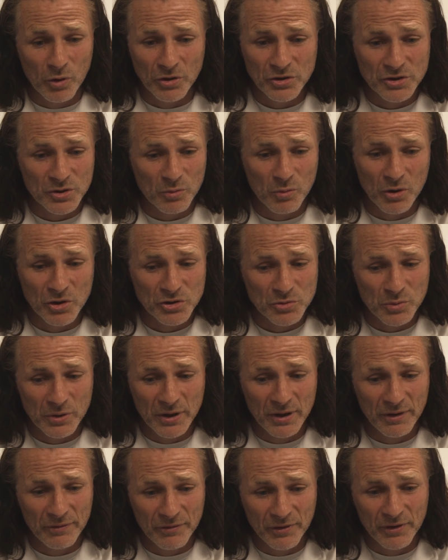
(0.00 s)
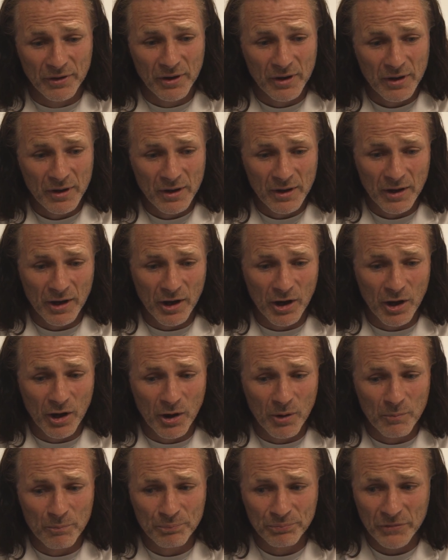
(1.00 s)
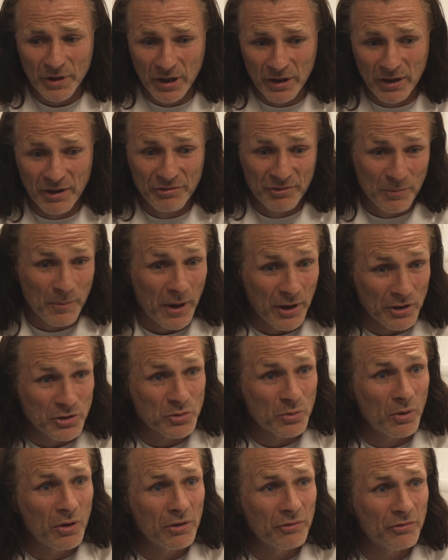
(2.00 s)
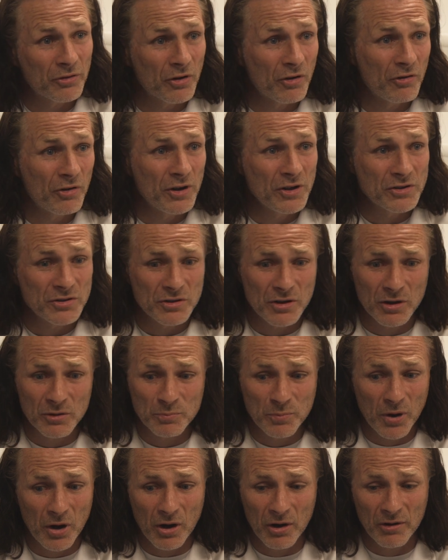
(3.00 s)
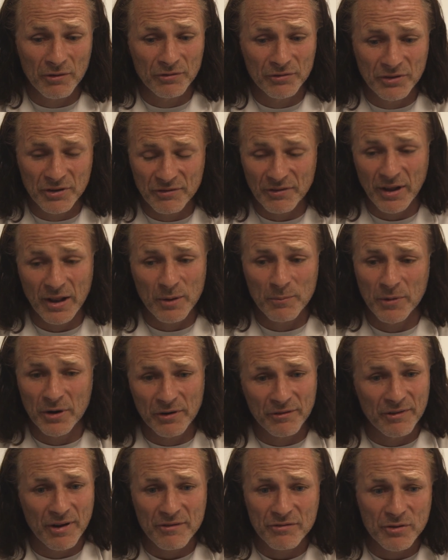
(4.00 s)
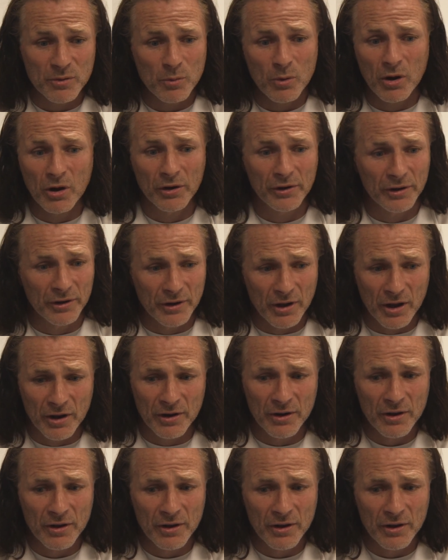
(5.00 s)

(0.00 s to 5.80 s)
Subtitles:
one-to-ones with Ethan. I left him out of the squad for a reason. I was part of development of everyone. And